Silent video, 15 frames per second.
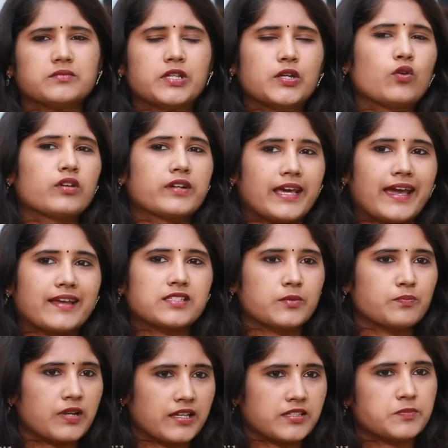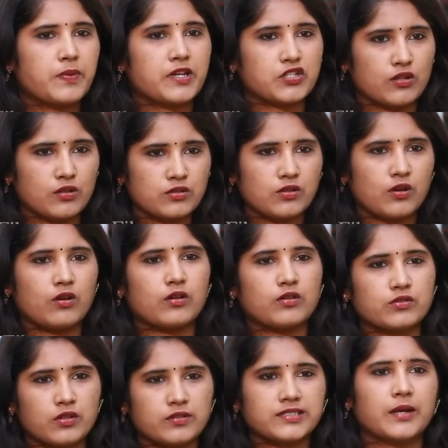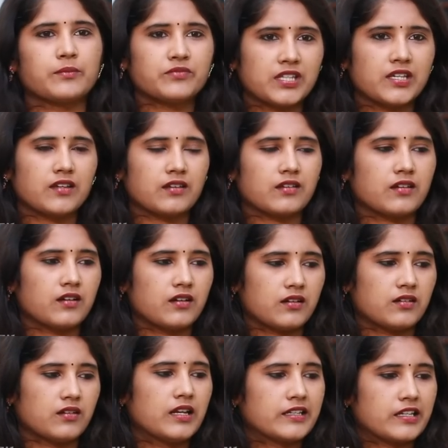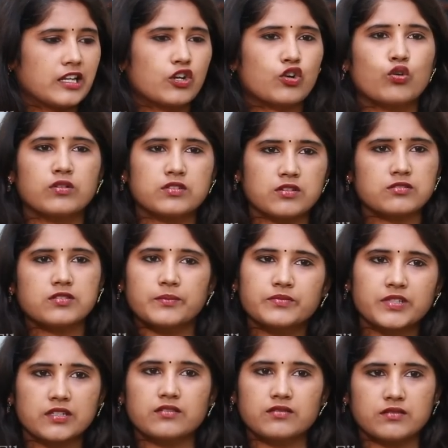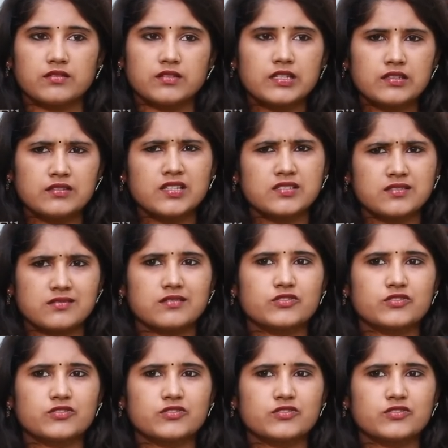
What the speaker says: they won't accept like special songs or something, little roles or something. This